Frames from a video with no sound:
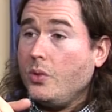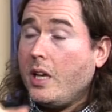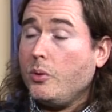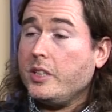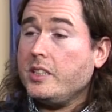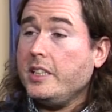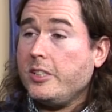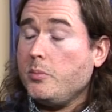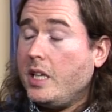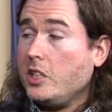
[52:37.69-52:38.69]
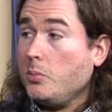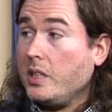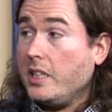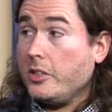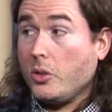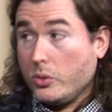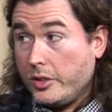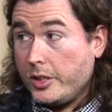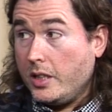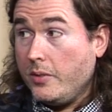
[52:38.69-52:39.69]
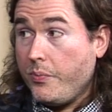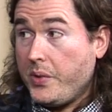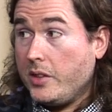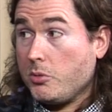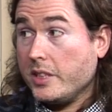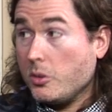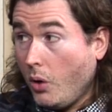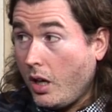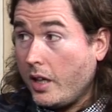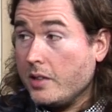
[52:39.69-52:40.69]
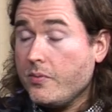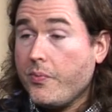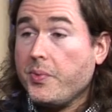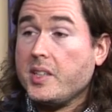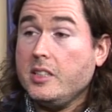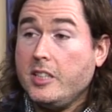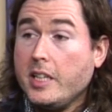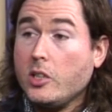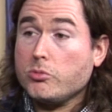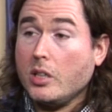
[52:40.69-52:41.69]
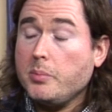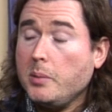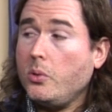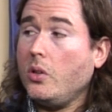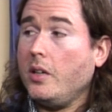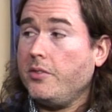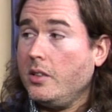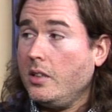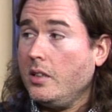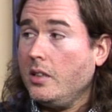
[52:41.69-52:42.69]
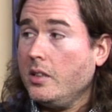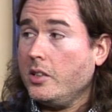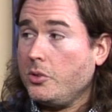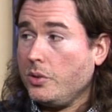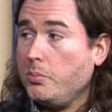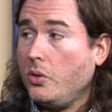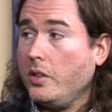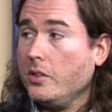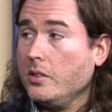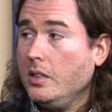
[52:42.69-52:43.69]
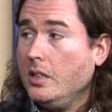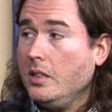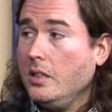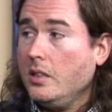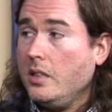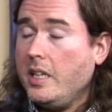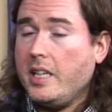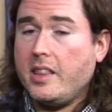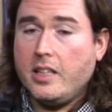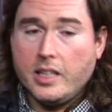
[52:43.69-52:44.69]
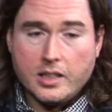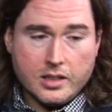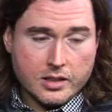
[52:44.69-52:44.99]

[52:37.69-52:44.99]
was a decent matchup against Golden State. Okay. And the reason why, because they could run people off the three-pointer. Correct. And I think,